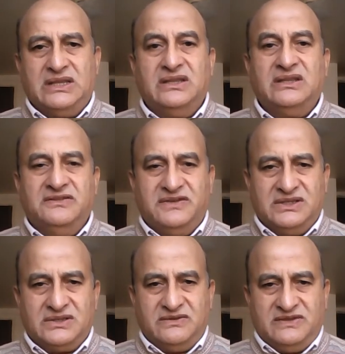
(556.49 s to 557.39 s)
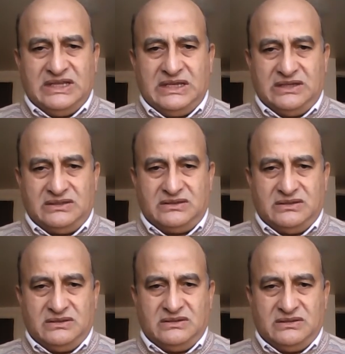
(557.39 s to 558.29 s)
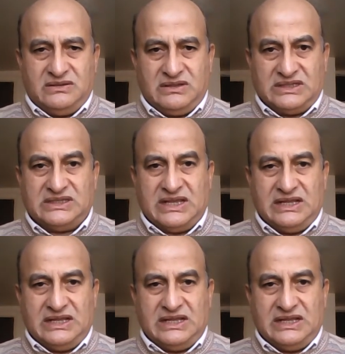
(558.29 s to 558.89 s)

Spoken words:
The difference of days. That's the